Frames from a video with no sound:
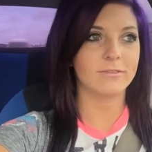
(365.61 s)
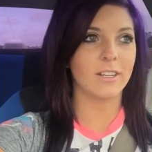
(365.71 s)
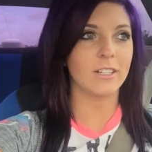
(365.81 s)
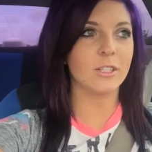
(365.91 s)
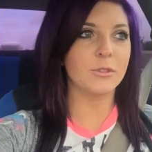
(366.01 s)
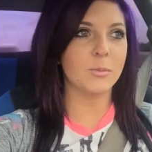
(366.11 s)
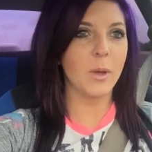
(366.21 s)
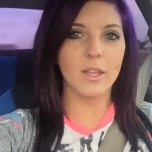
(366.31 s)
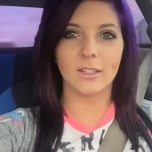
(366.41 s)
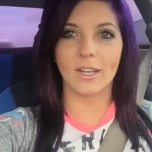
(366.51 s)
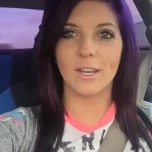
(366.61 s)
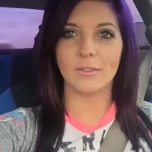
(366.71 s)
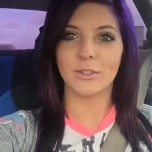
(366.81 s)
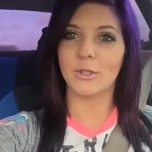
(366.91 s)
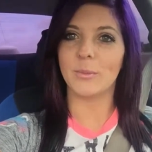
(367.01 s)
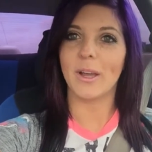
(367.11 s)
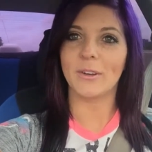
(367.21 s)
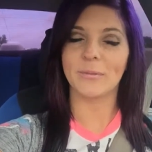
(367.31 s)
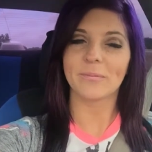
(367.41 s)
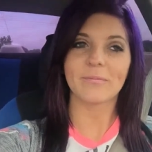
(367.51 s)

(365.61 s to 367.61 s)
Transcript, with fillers: Found a new spot that I never knew about.